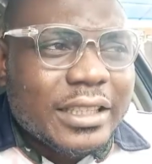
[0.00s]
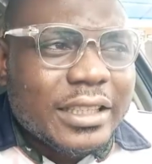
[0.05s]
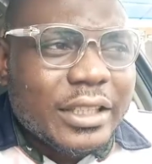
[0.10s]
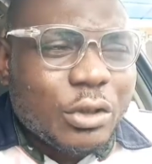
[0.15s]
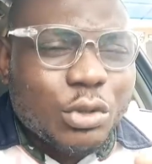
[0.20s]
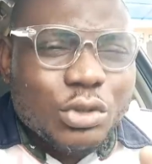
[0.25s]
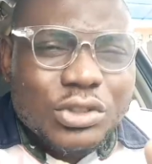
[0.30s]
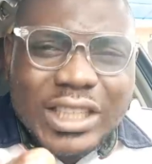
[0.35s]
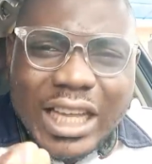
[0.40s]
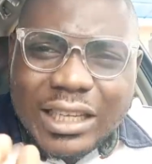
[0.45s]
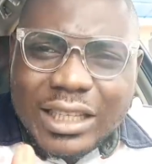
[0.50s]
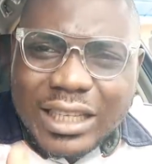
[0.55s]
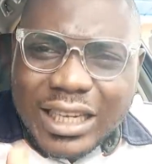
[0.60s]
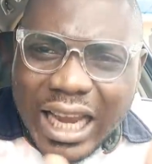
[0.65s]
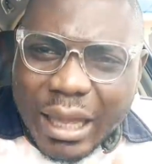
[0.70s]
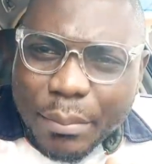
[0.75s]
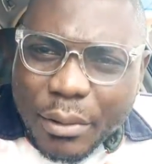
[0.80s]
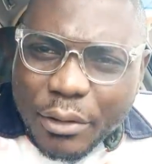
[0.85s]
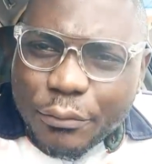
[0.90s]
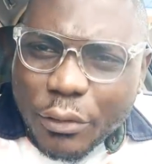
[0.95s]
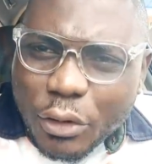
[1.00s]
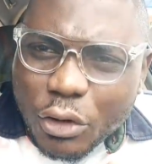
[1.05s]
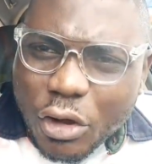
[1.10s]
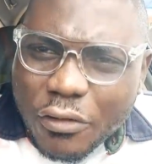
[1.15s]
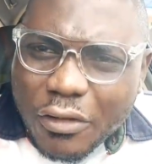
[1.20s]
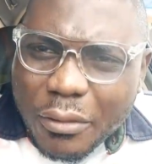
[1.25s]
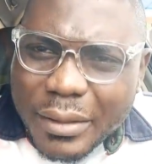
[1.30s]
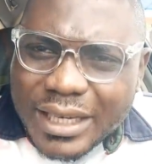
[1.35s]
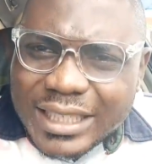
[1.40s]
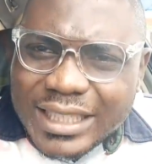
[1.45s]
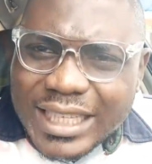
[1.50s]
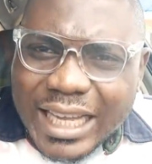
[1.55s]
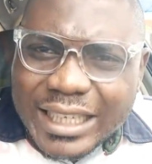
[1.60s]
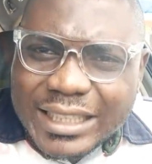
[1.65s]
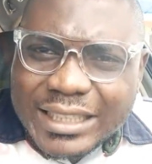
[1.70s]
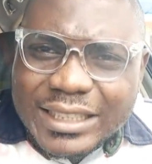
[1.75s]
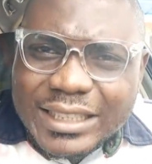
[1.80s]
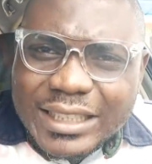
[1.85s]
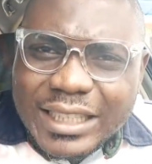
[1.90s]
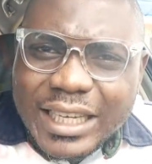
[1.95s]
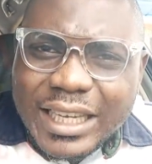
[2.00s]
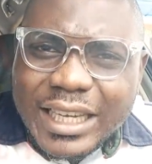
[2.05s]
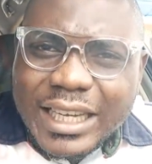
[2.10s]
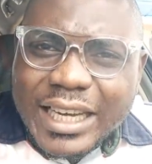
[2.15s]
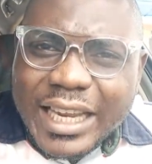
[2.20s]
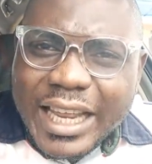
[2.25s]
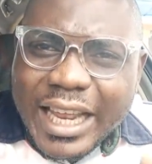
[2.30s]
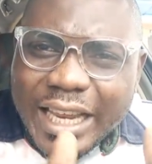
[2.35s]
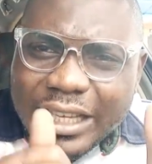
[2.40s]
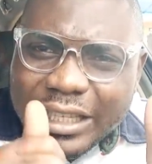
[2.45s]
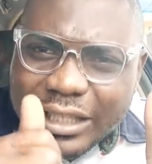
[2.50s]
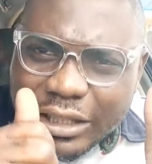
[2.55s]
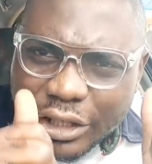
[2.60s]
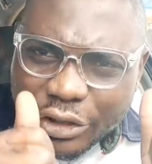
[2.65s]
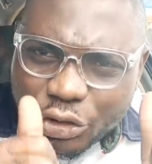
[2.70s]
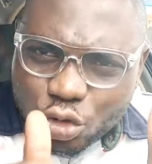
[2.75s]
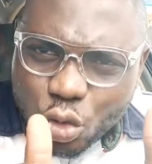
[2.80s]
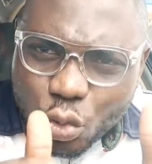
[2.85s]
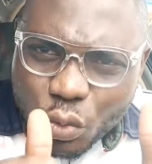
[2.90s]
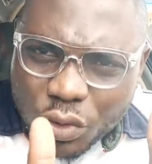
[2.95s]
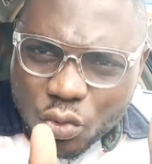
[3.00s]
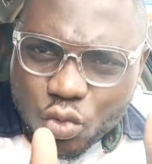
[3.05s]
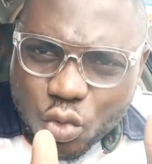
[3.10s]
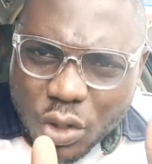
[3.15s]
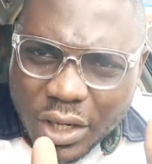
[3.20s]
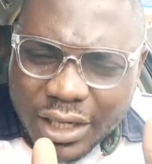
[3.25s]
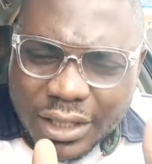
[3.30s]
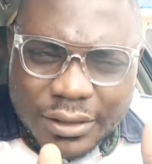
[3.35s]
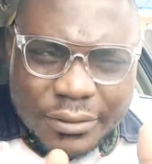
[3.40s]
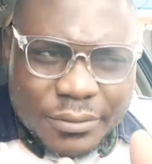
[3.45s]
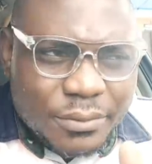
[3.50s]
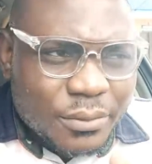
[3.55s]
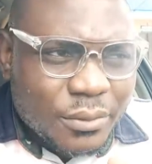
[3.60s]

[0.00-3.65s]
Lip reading: you start clapping for government that is doing well.